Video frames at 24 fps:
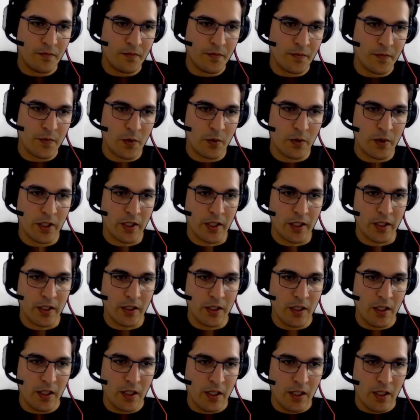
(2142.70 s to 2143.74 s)
Okay,
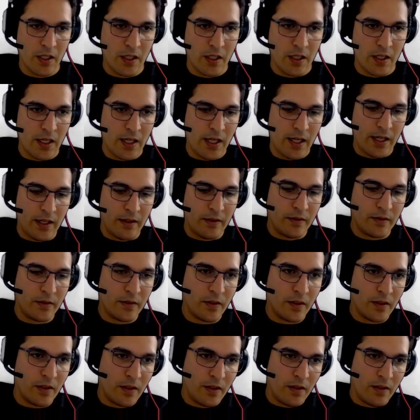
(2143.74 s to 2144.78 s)
and
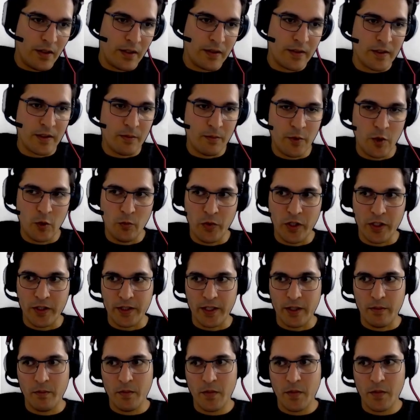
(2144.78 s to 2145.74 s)
let's implement them.